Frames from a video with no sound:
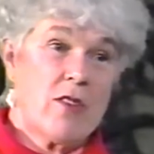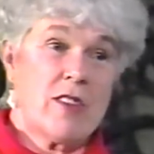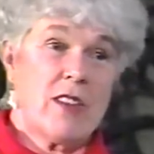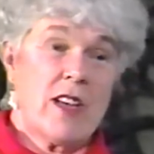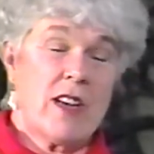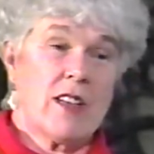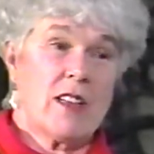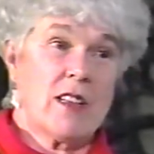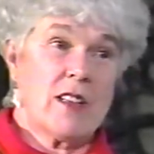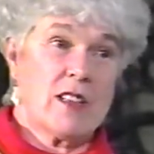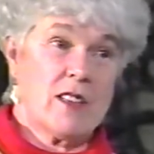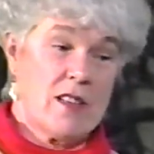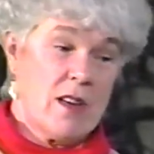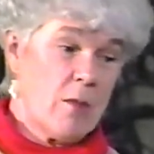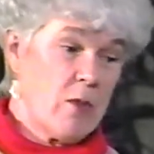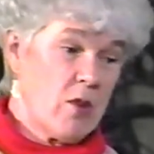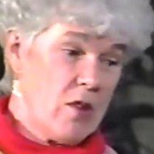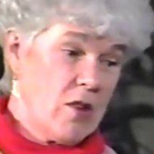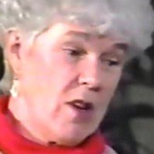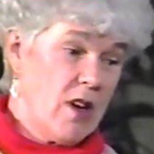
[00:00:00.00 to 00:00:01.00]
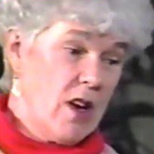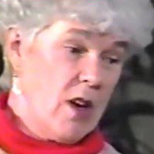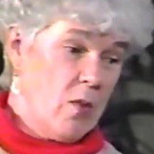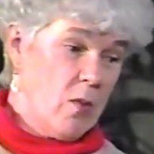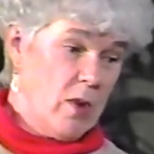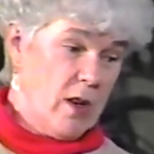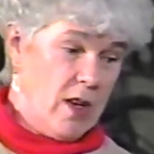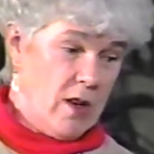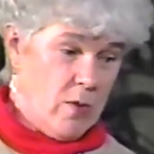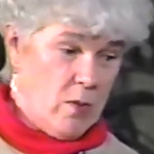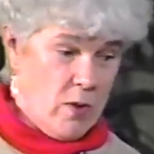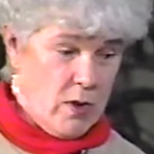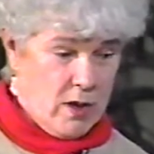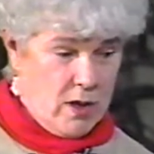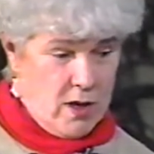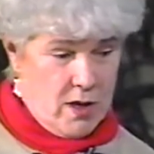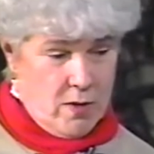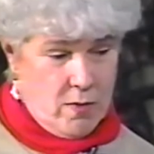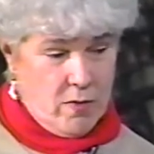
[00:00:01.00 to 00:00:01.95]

And then in the summer, he would